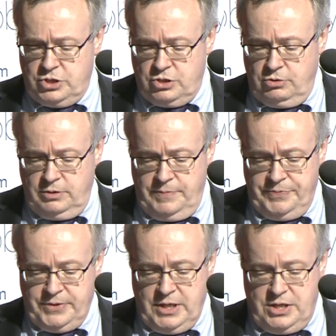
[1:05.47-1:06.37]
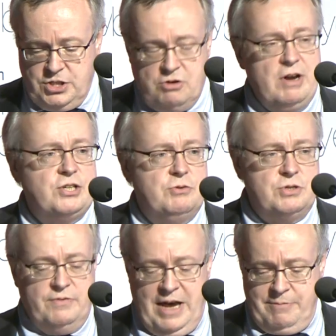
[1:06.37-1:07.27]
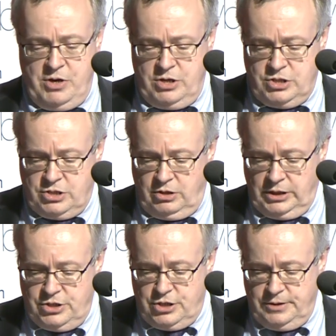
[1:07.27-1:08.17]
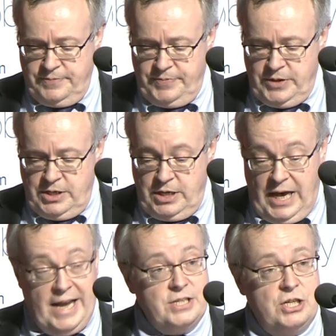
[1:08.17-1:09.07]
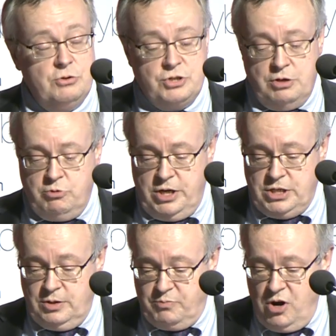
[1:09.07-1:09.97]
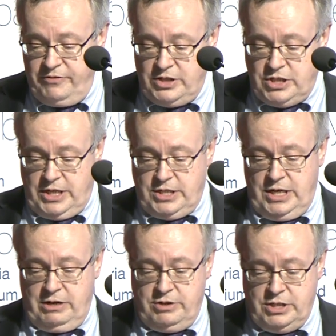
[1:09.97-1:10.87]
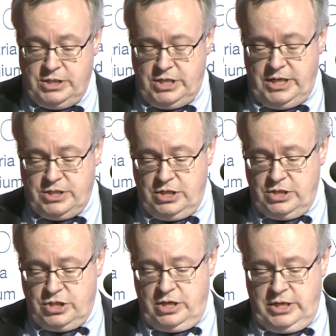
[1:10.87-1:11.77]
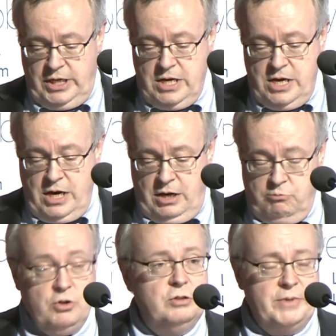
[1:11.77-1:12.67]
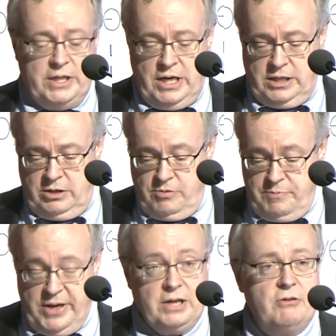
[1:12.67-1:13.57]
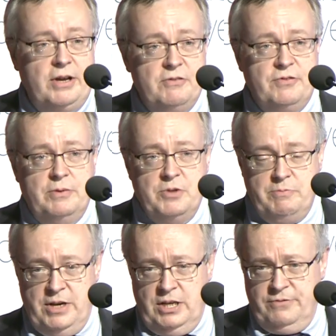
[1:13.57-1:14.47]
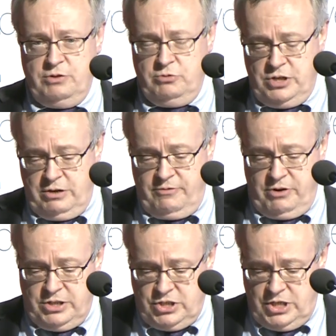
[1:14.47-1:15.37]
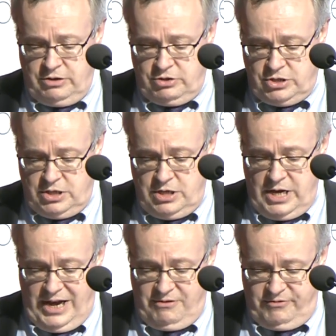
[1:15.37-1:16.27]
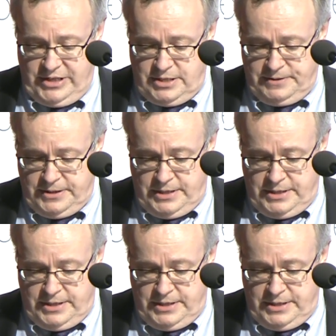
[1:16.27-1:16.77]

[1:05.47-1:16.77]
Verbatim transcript: School and is a graduate of Amherst College. And he also worked in the private sector here at D C as an attorney at Wilmer Cutler and Pickering, a firm that many of you will know, a very distinguished outfit.